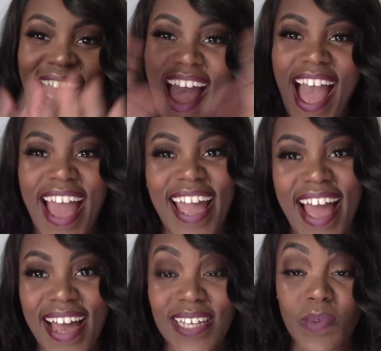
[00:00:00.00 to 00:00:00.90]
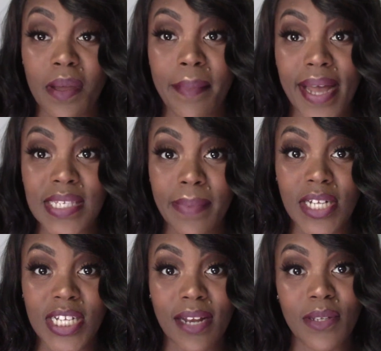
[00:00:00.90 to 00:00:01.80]
Hi guys, welcome back to my
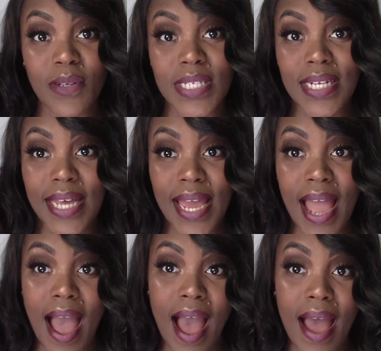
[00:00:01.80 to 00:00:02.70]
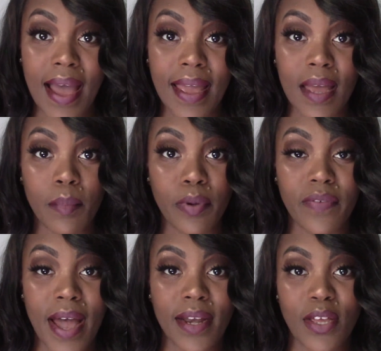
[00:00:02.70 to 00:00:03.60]
channel. So today I am
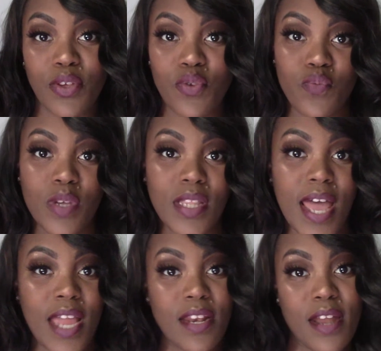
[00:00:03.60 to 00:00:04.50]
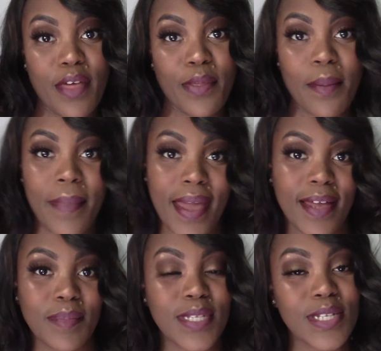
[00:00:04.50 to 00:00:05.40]
providing you with another
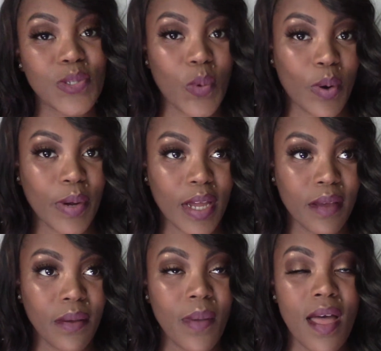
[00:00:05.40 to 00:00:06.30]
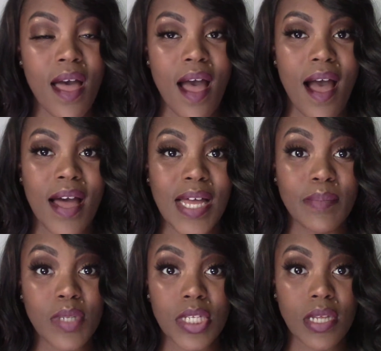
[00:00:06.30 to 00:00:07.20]
makeup tutorial.
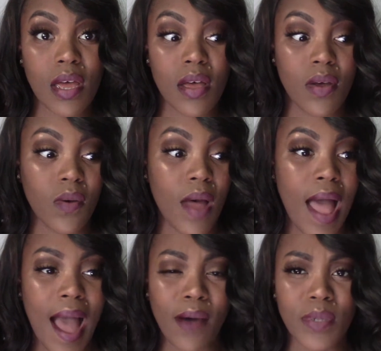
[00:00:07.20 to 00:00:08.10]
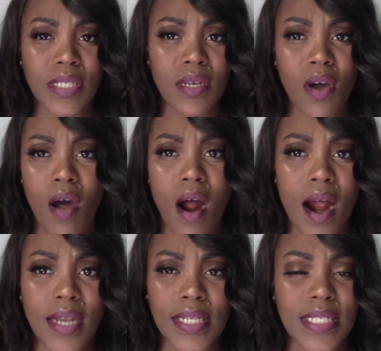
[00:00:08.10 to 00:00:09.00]
So I was in the car
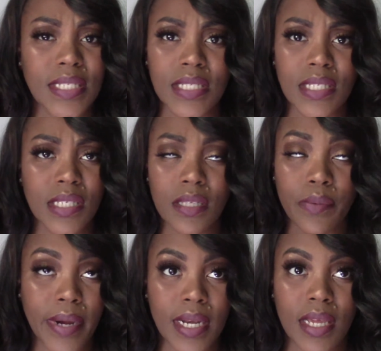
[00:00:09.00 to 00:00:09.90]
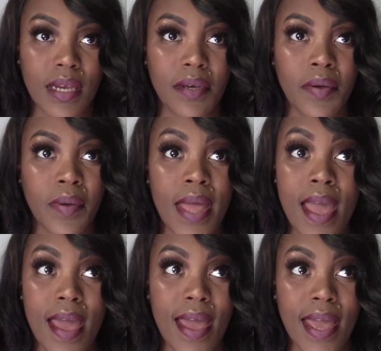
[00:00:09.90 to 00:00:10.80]
listening to the radio
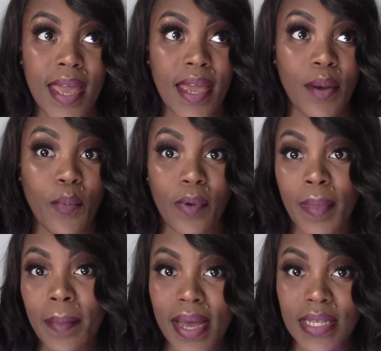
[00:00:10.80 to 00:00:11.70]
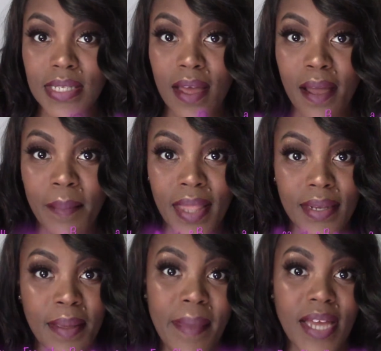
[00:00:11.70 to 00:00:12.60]
and Remy Ma song
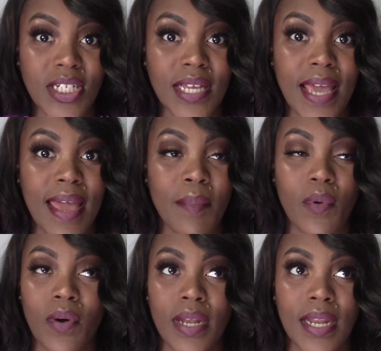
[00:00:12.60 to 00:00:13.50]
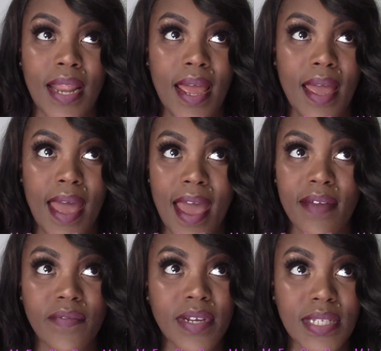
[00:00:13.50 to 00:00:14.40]
Melanin Magic came on, and
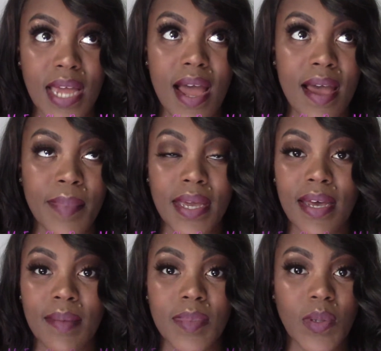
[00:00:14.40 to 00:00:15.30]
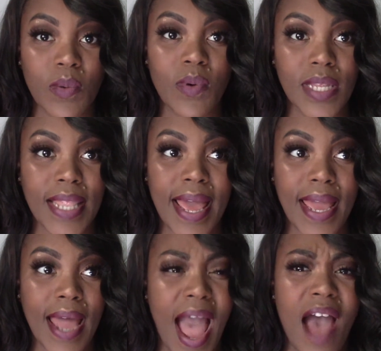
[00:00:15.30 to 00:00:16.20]
every time it comes on,
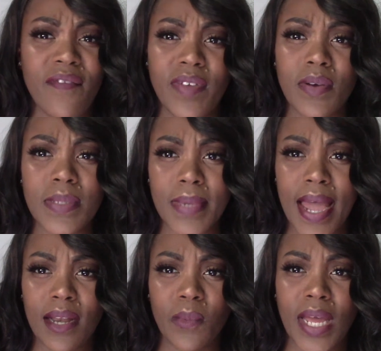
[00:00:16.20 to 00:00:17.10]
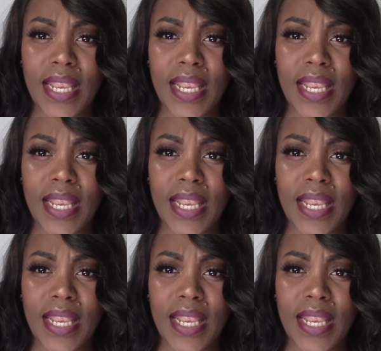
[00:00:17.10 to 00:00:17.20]
like, I feel some kind of way.